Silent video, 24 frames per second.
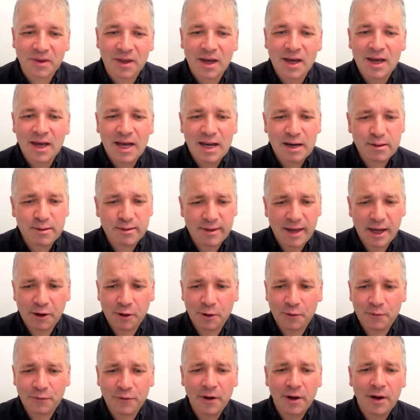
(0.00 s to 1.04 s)
Instead
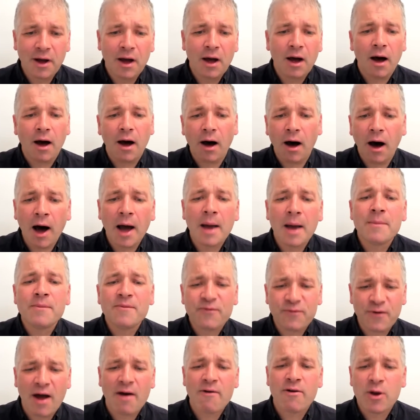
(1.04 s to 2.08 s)
of I'm
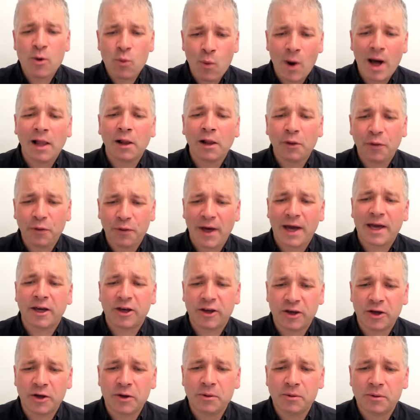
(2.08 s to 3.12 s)
very well, thank
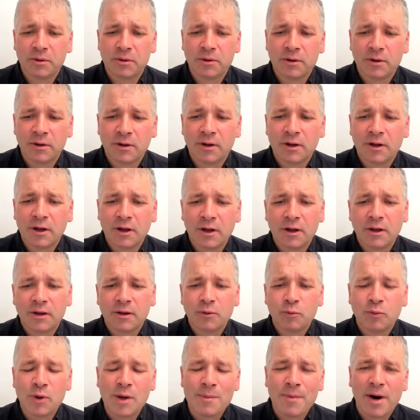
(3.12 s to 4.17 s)
you,
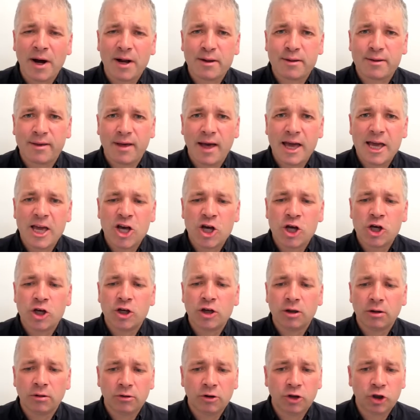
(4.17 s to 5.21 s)
we might say
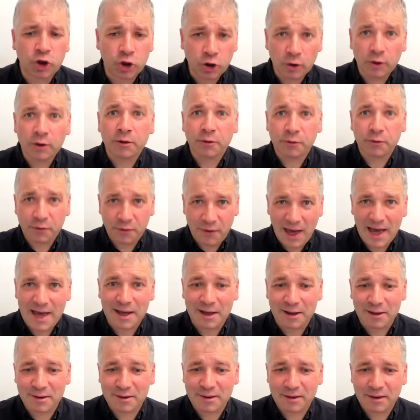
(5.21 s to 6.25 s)
good,
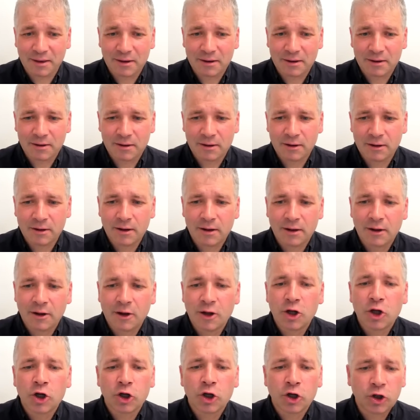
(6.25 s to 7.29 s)
thanks.
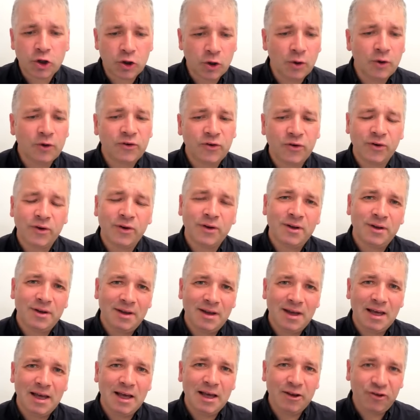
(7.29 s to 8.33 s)
Good
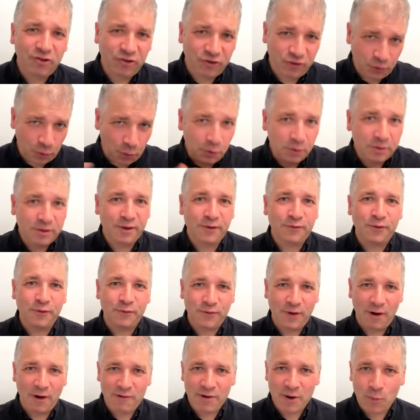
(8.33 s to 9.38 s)
is shorter for
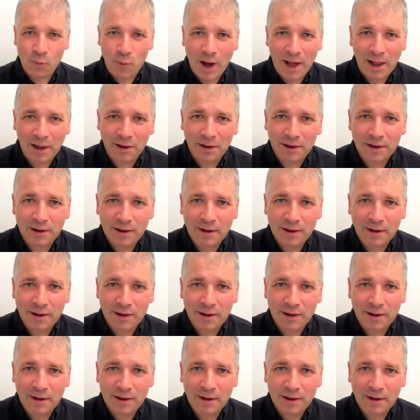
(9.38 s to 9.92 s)
very well,